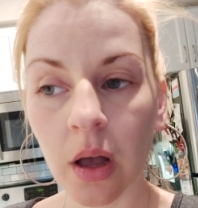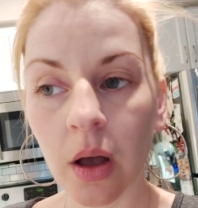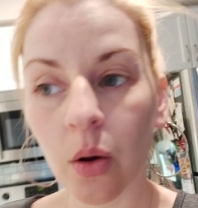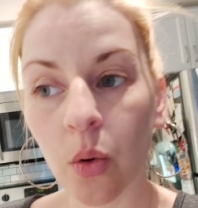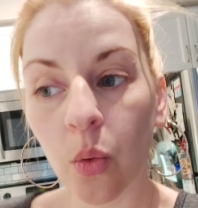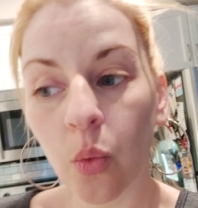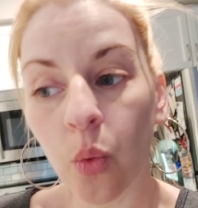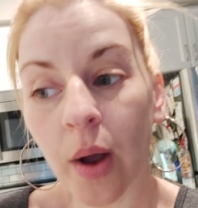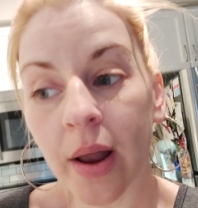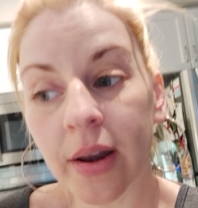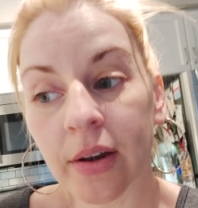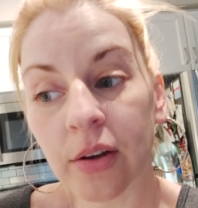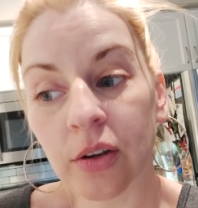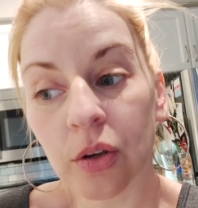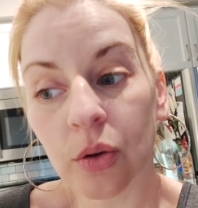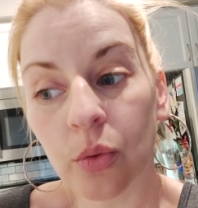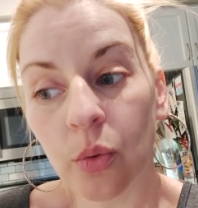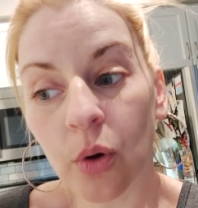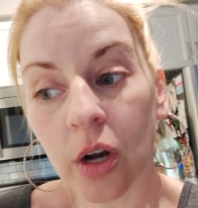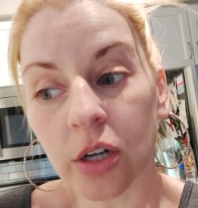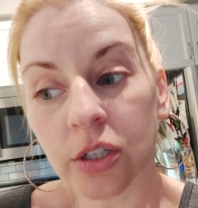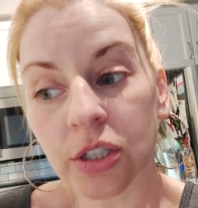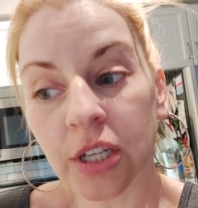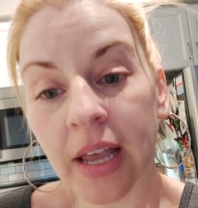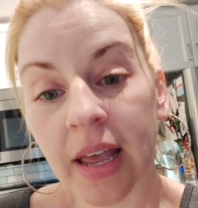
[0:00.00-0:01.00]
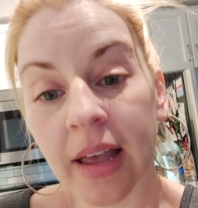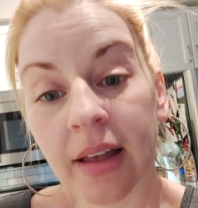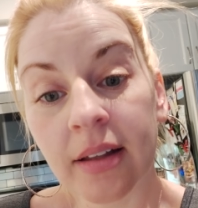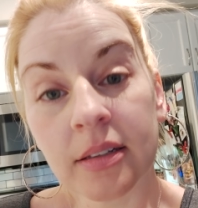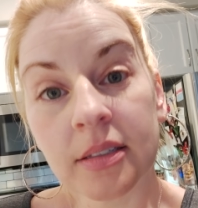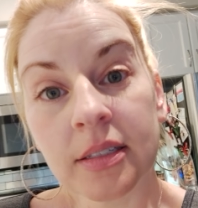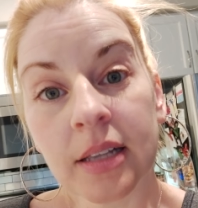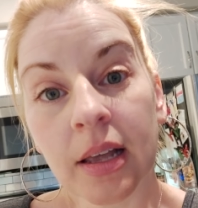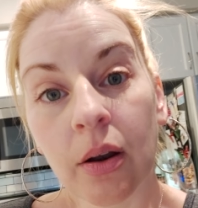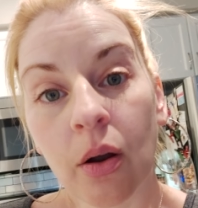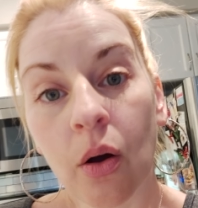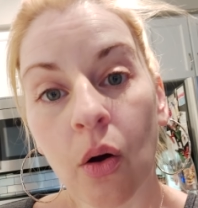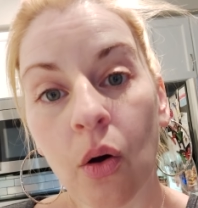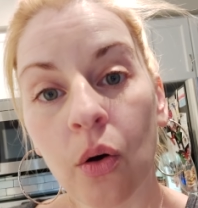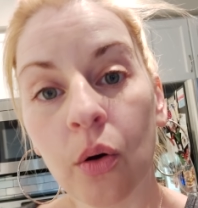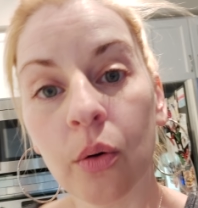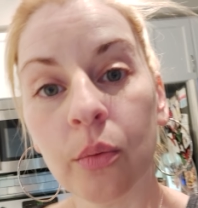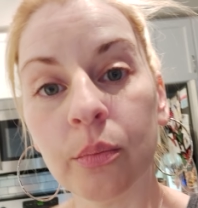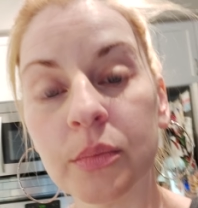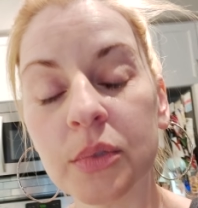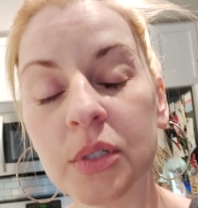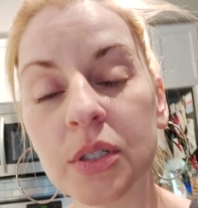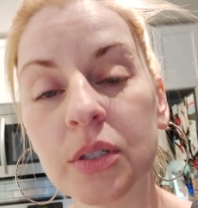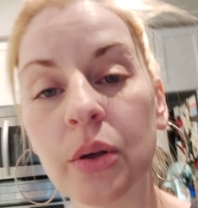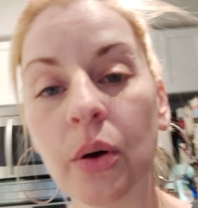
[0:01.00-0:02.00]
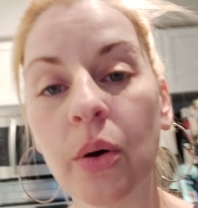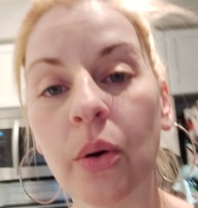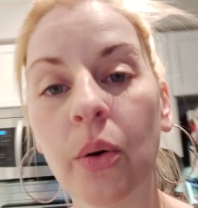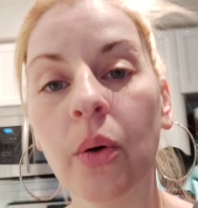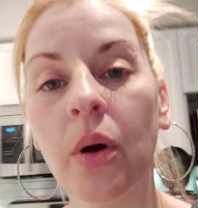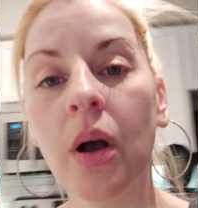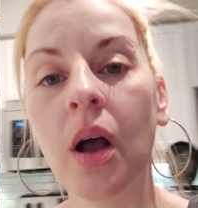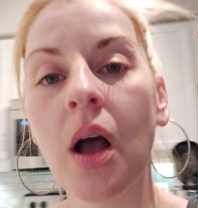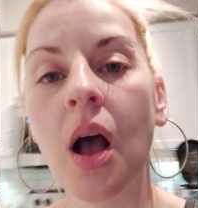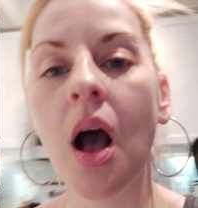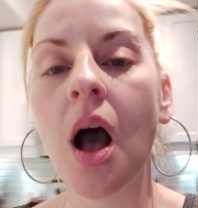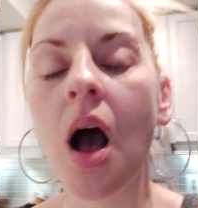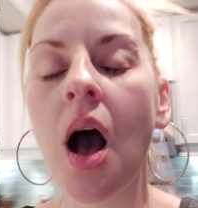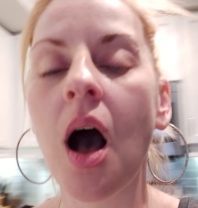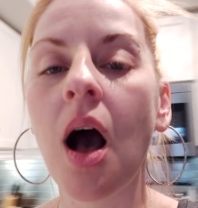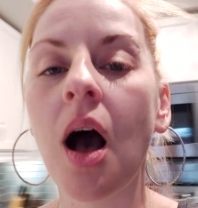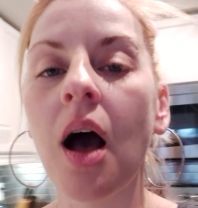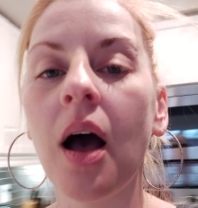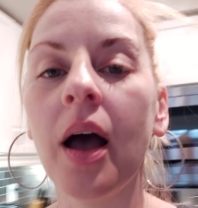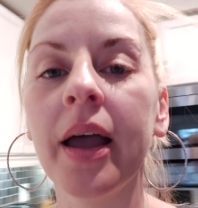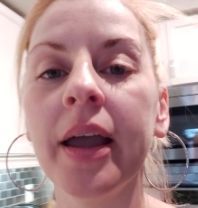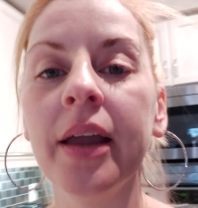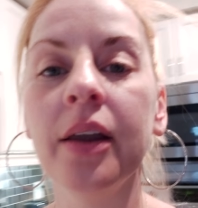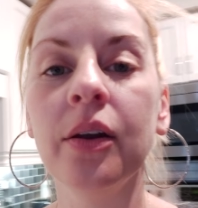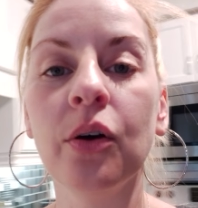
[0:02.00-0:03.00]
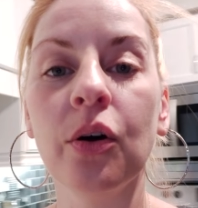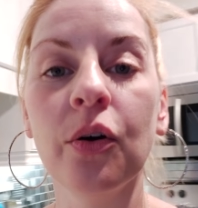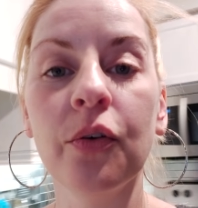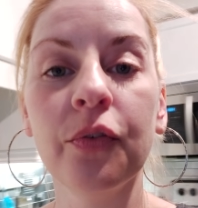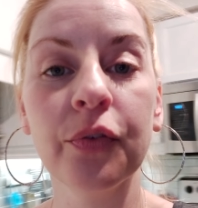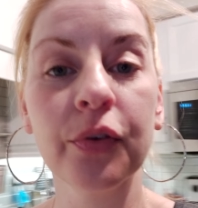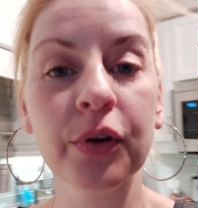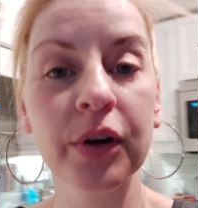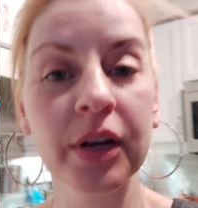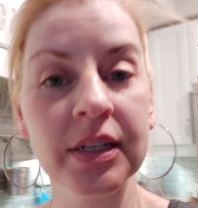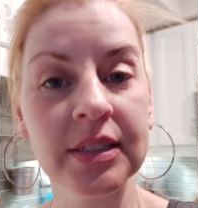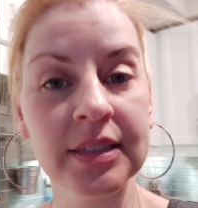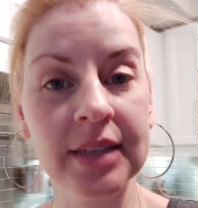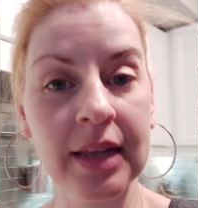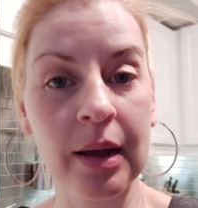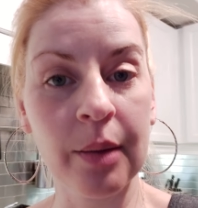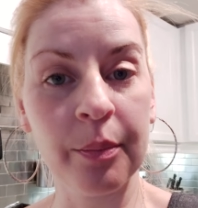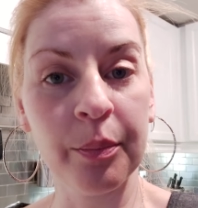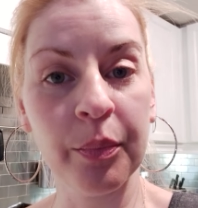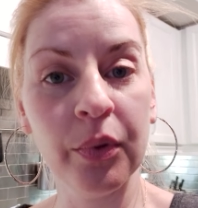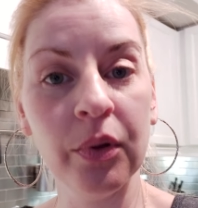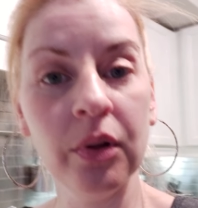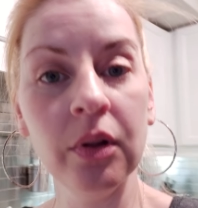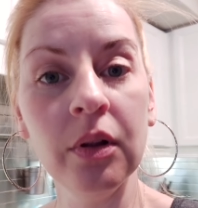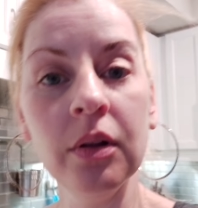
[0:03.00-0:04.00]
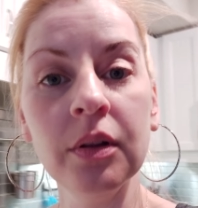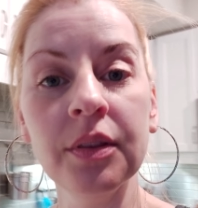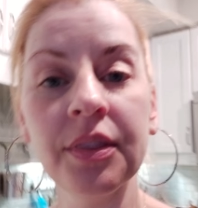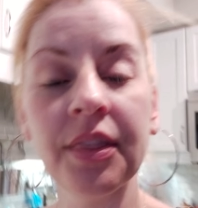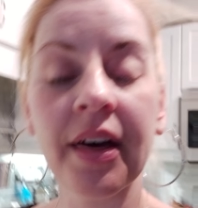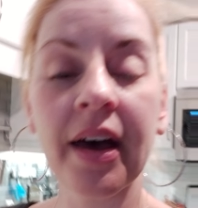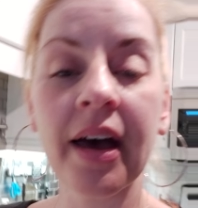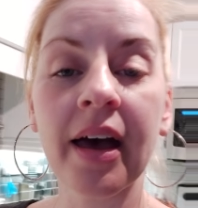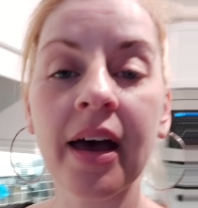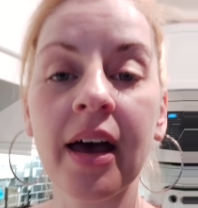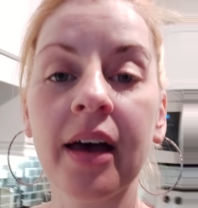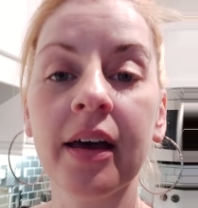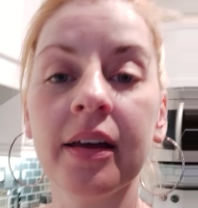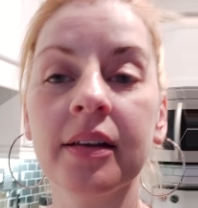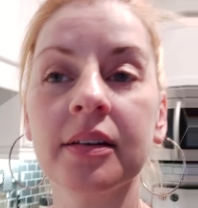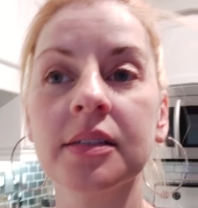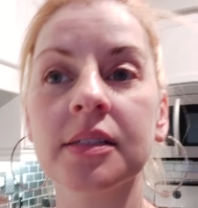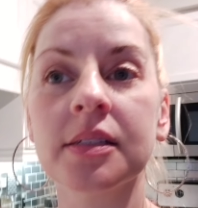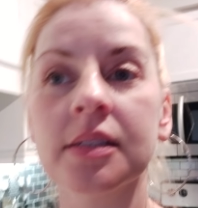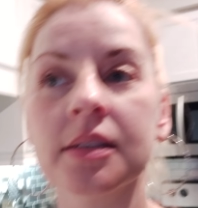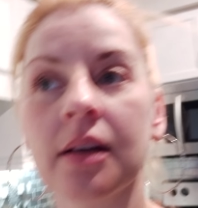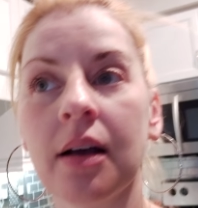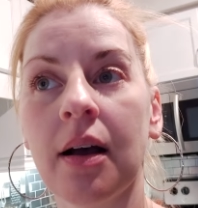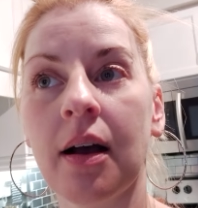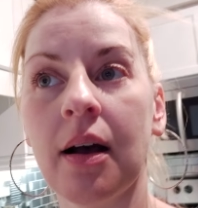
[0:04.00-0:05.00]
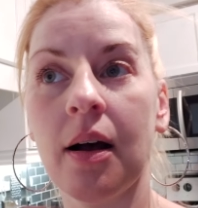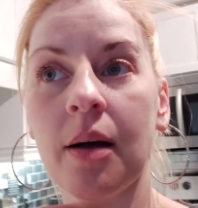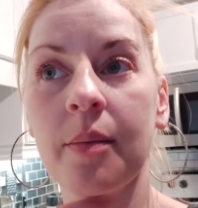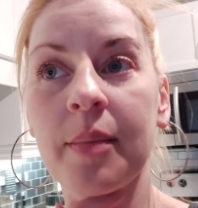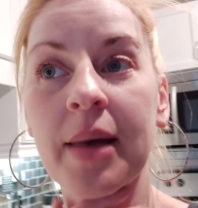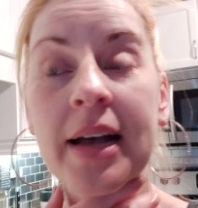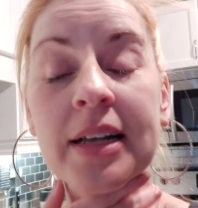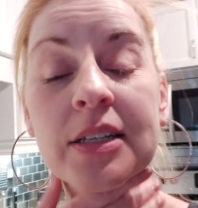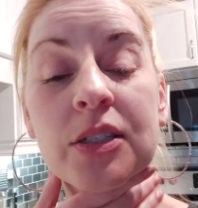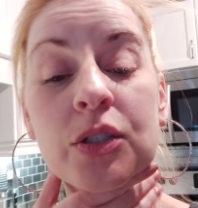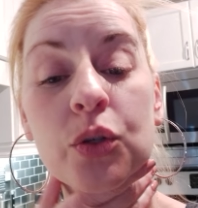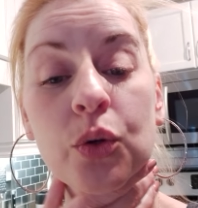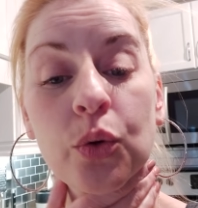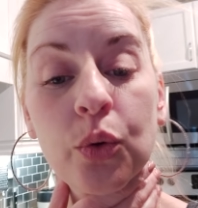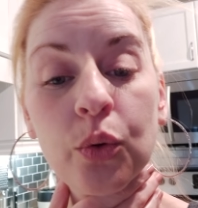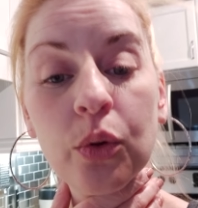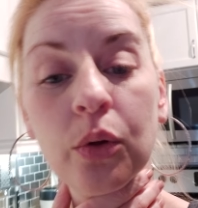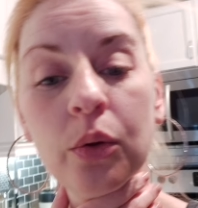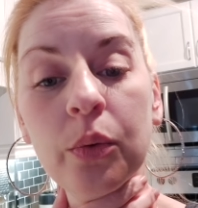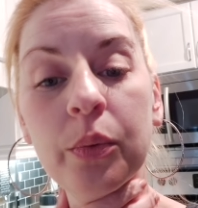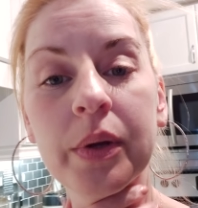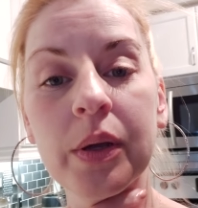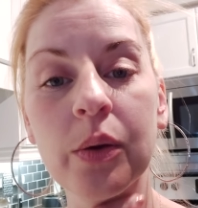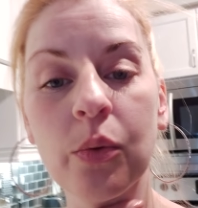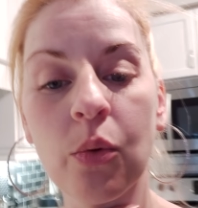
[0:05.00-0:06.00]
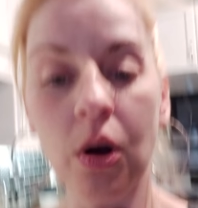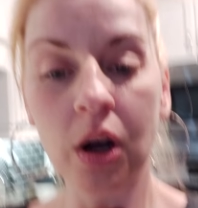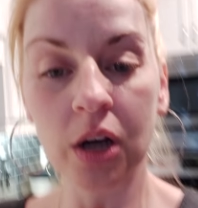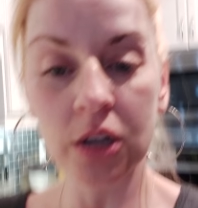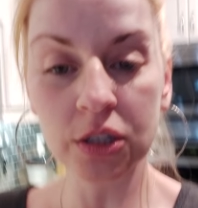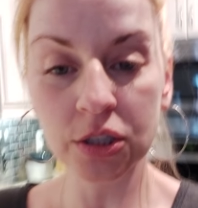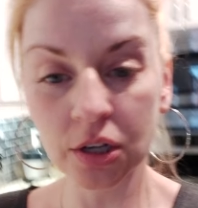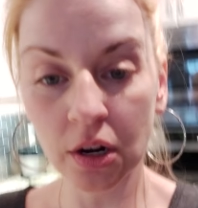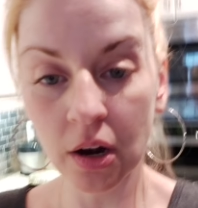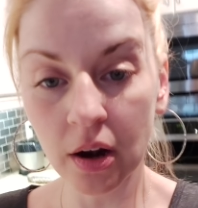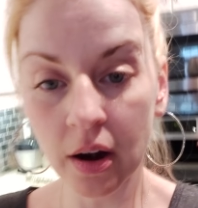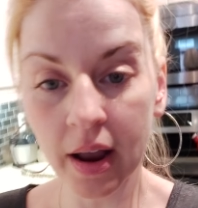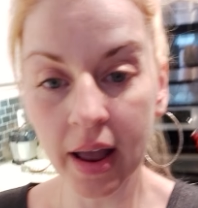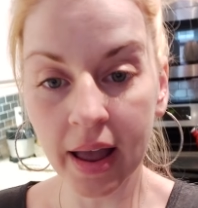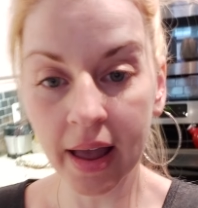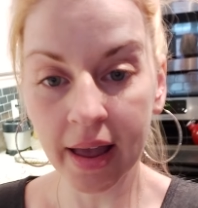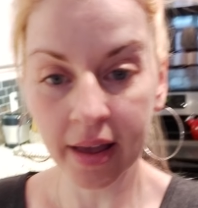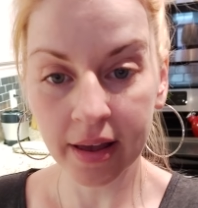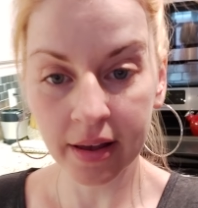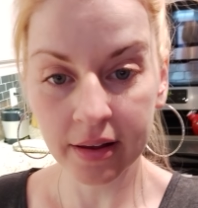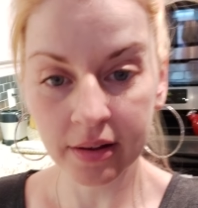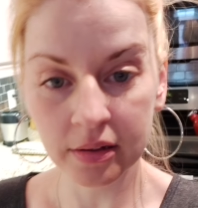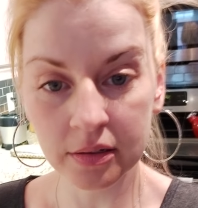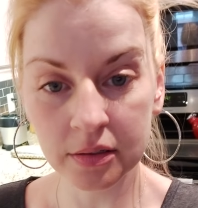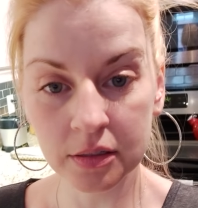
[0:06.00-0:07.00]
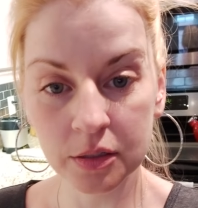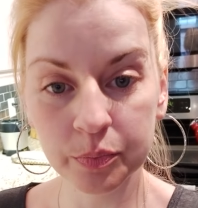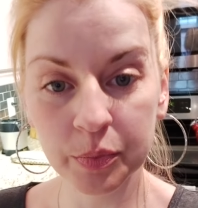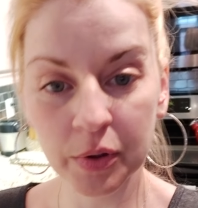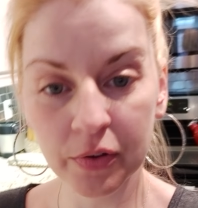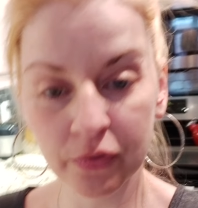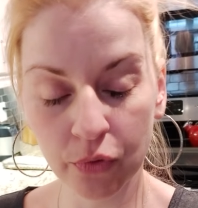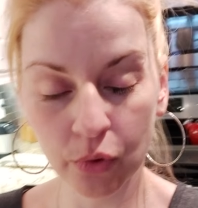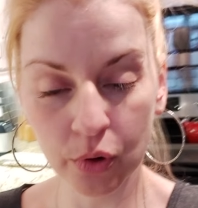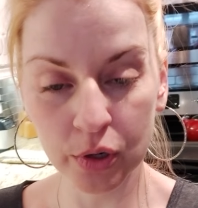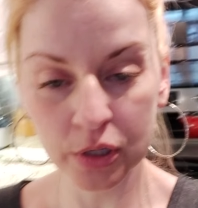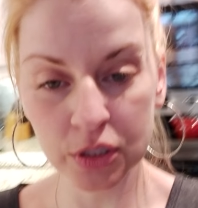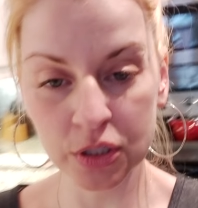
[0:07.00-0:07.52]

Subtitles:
When do you wash hands at home? So I know, for example, that at school we wash our hands before